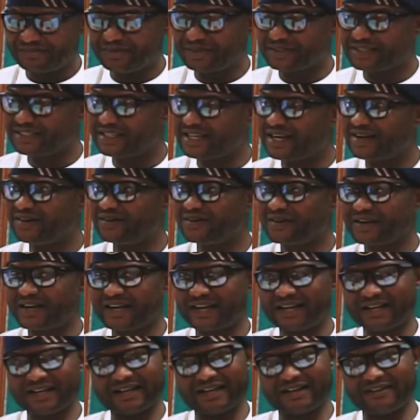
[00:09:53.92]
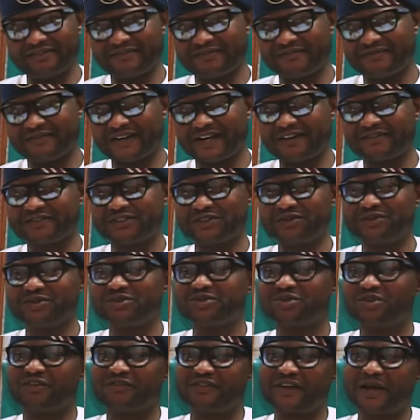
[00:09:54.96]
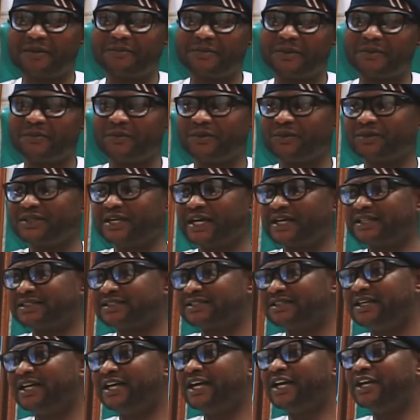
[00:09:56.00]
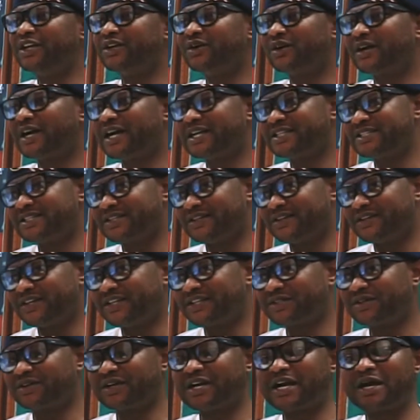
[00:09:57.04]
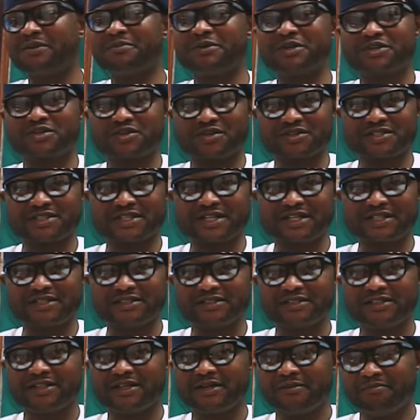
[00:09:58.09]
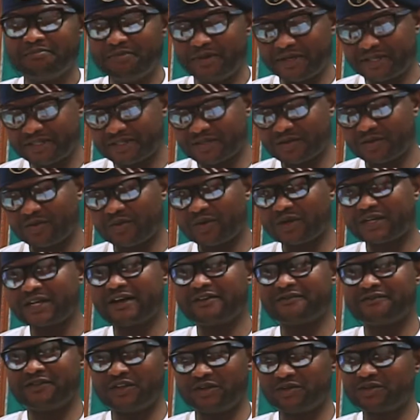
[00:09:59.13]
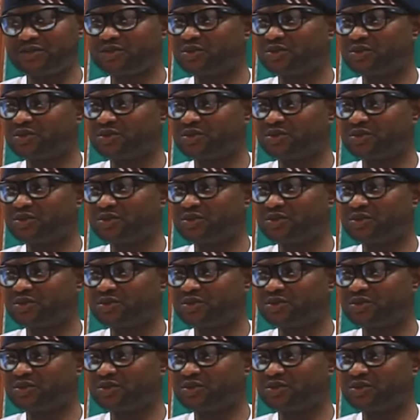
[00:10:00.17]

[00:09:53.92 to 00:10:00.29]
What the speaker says: But now I've shown to Ovia people that a younger generation can be trusted based on what I've done